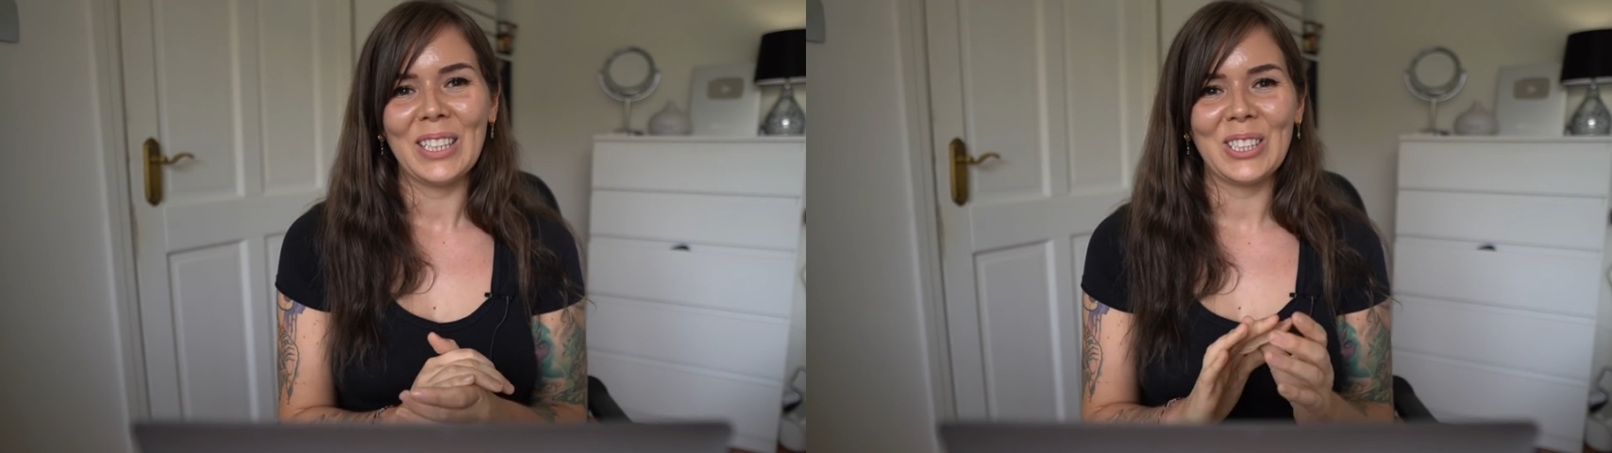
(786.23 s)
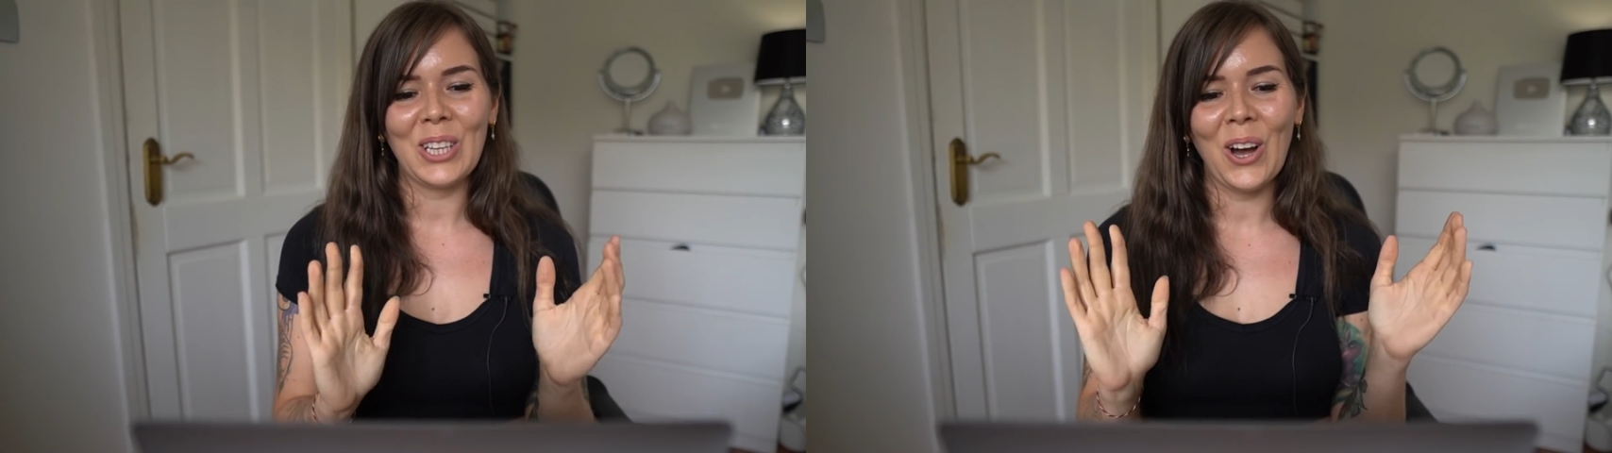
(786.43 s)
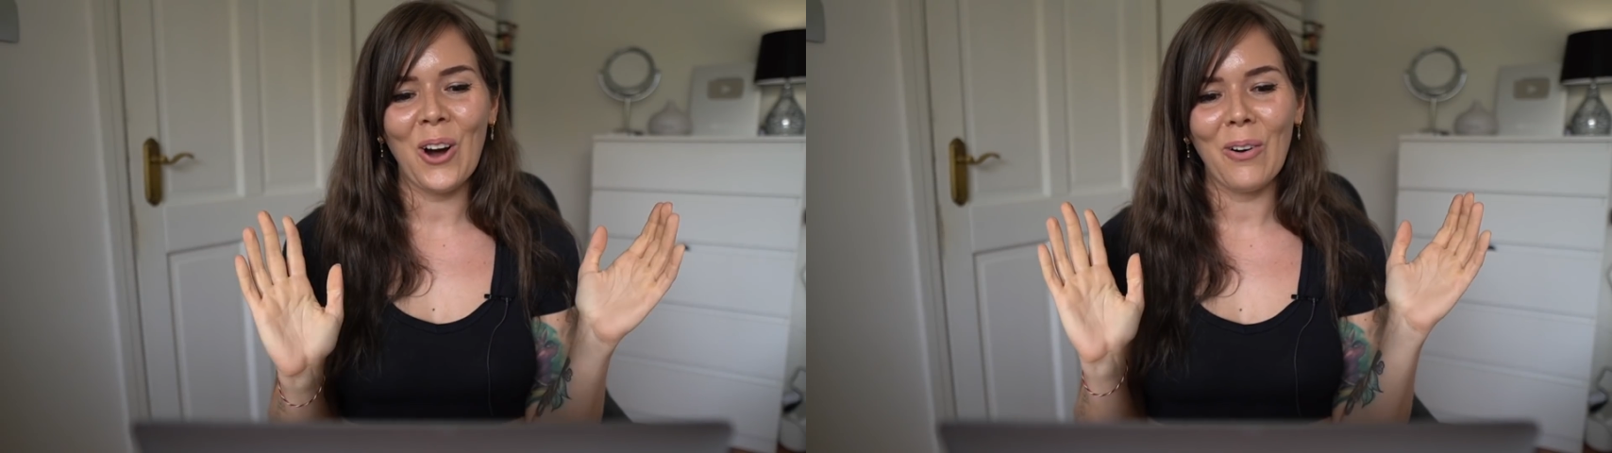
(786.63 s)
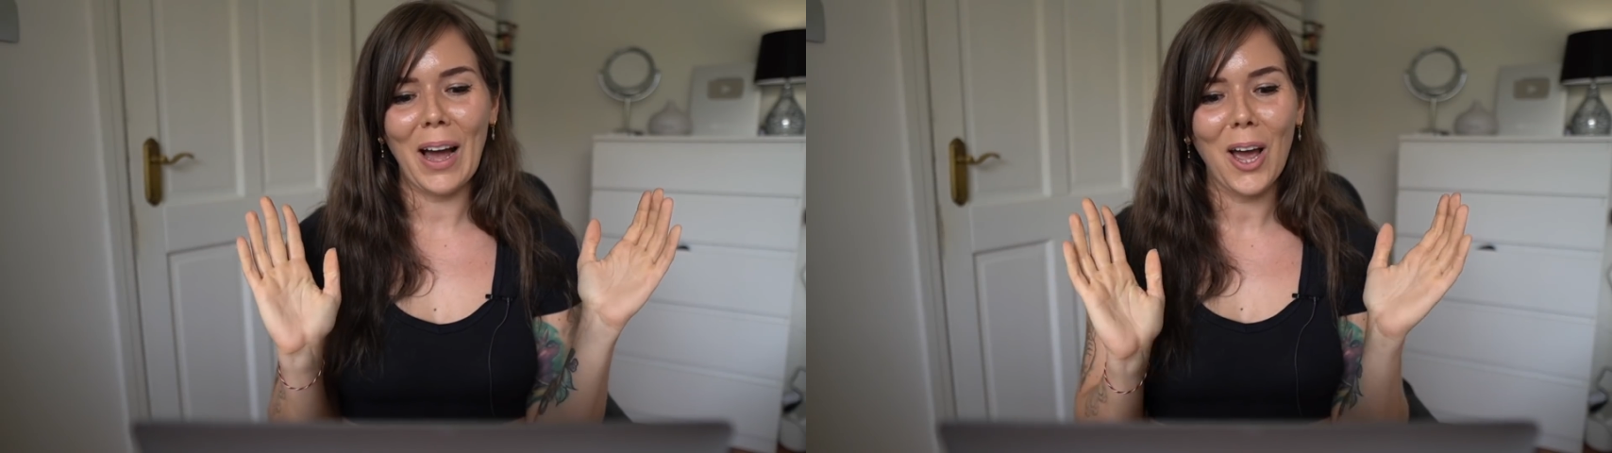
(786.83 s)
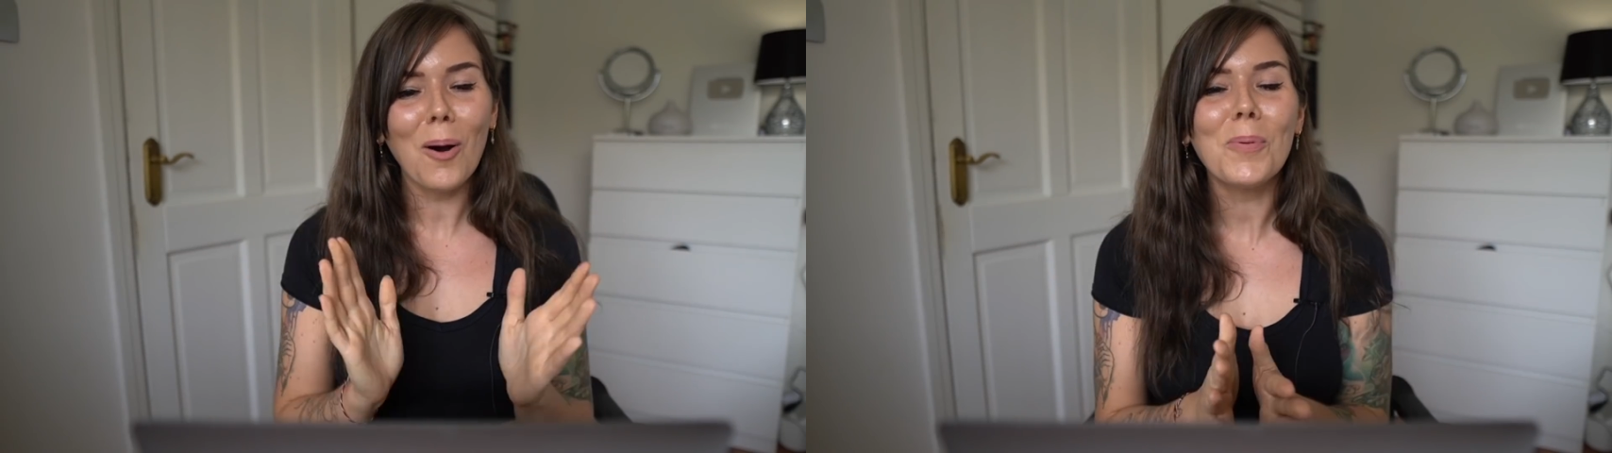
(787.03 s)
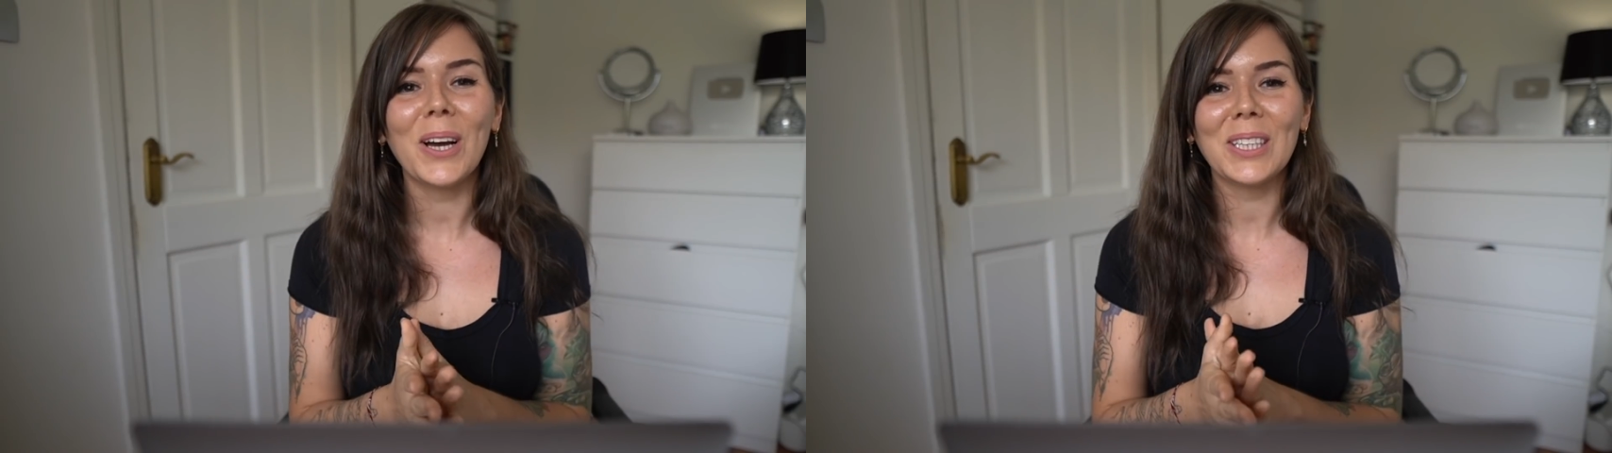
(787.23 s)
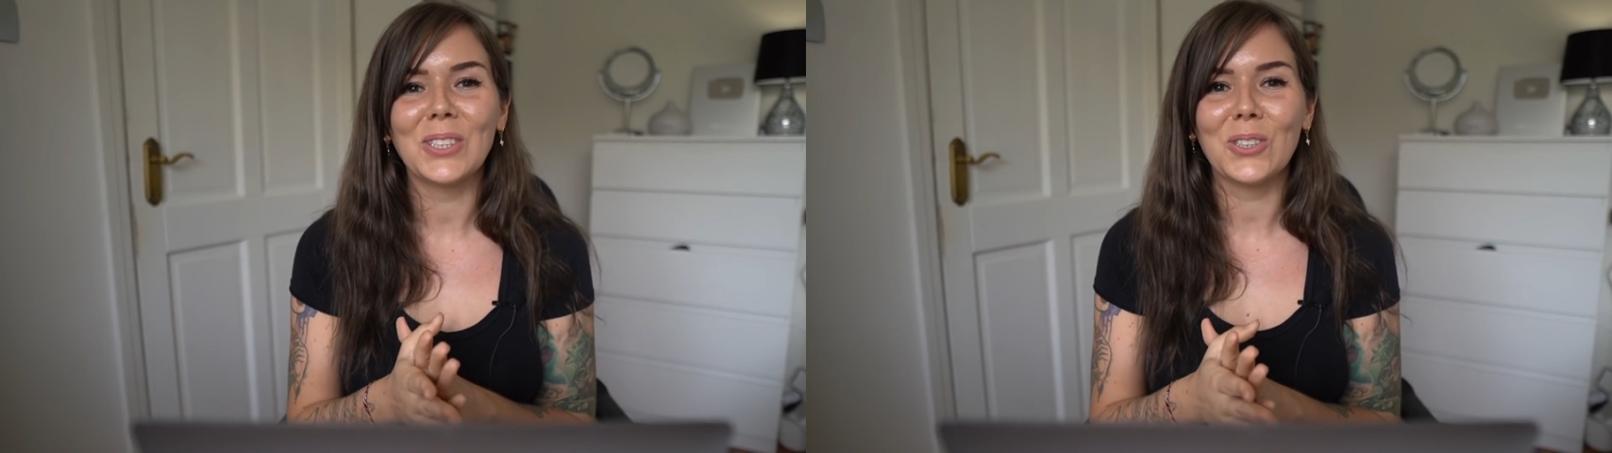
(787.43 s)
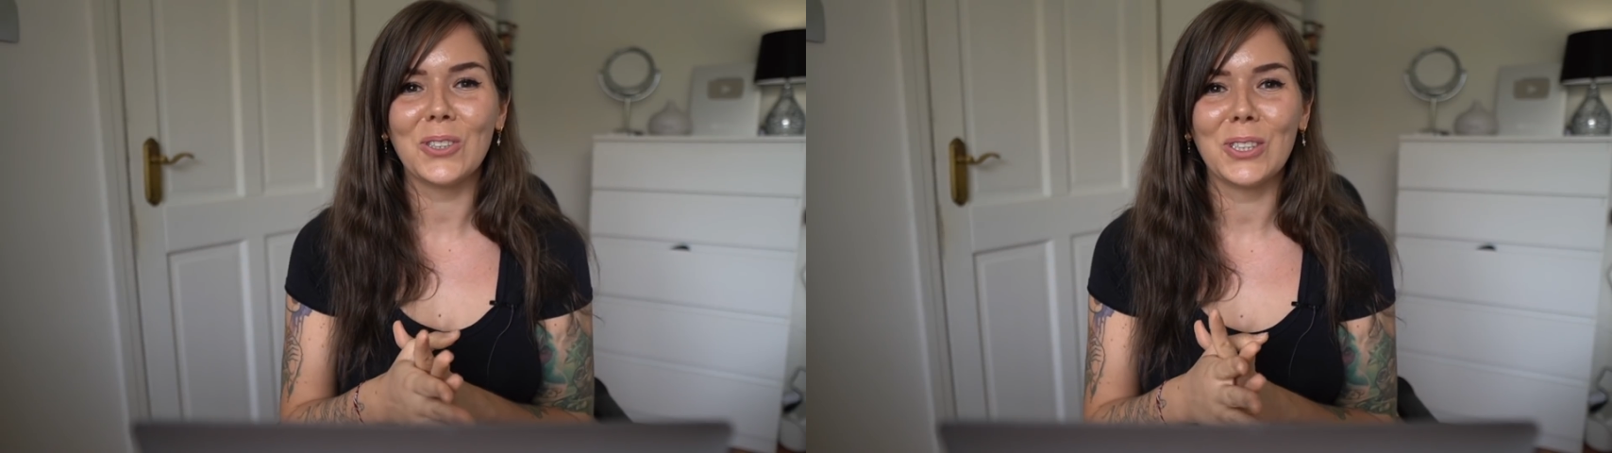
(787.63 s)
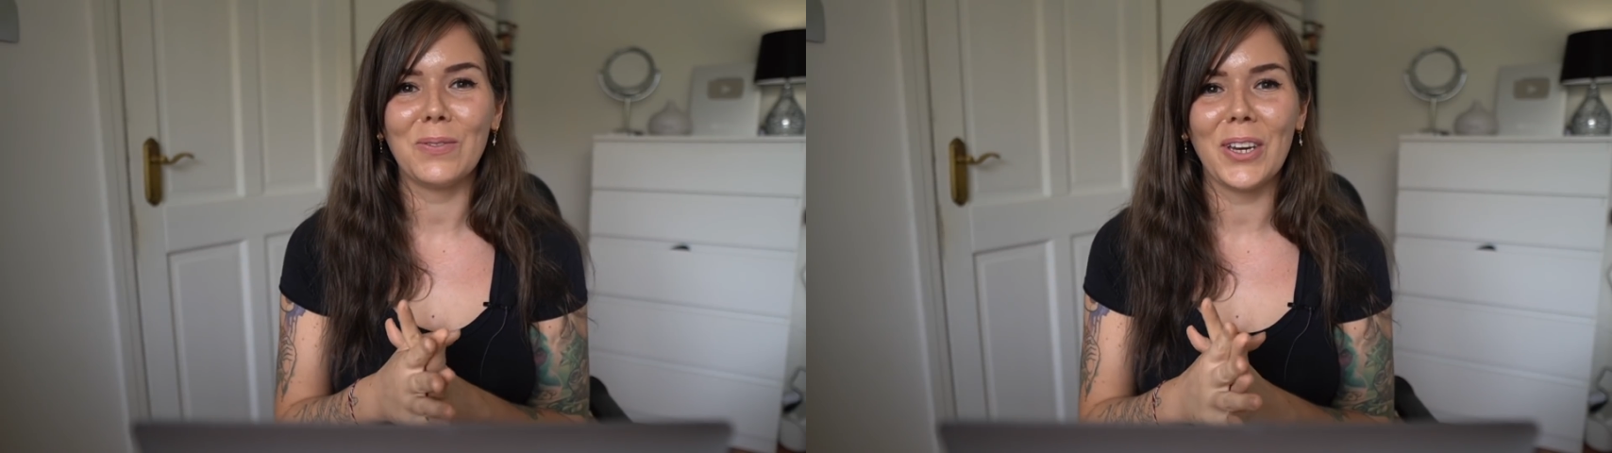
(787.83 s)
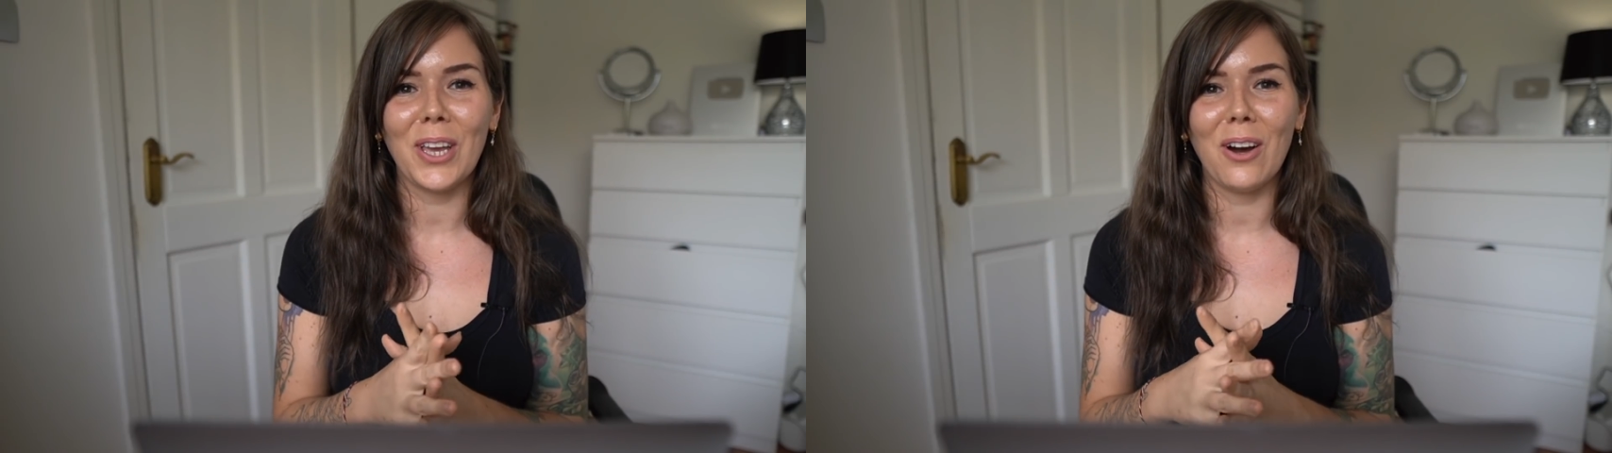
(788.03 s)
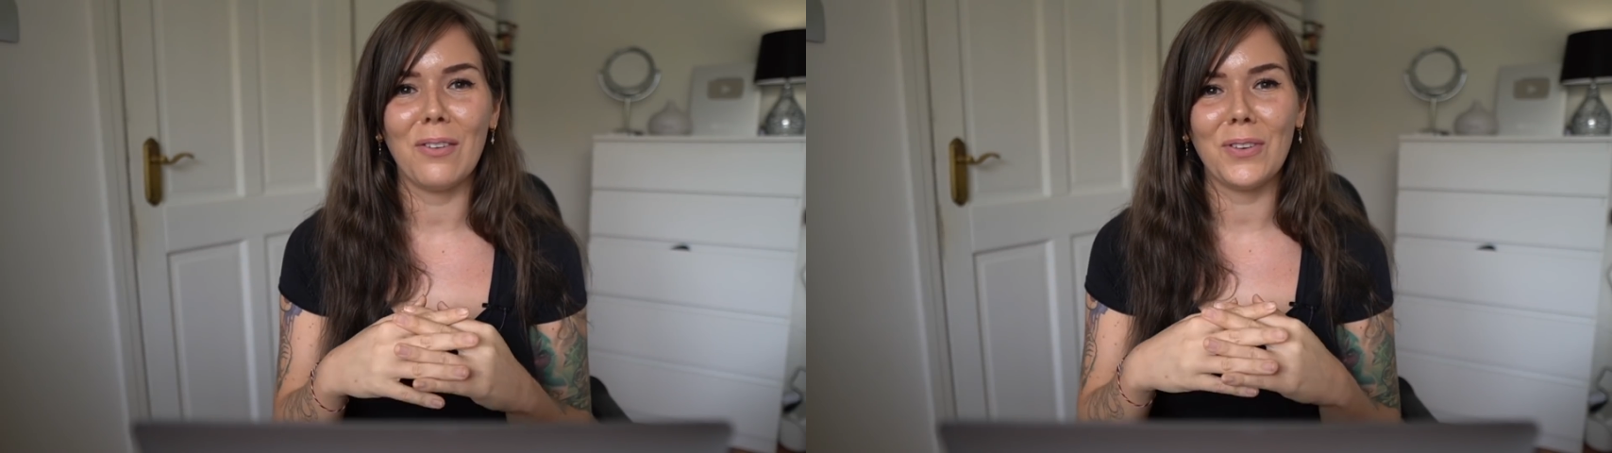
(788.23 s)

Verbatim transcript: So I hope you guys enjoyed this video.